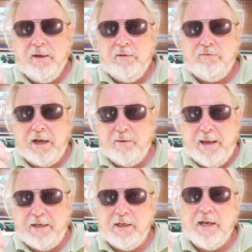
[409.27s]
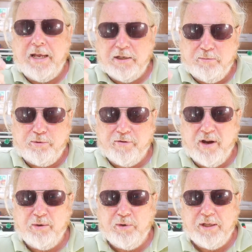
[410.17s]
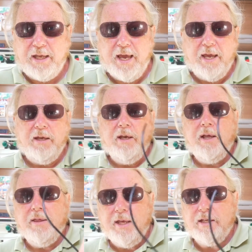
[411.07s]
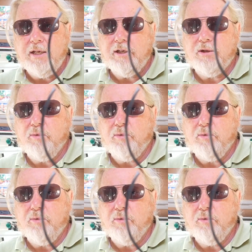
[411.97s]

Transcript: recommended and provided with the kit. This is the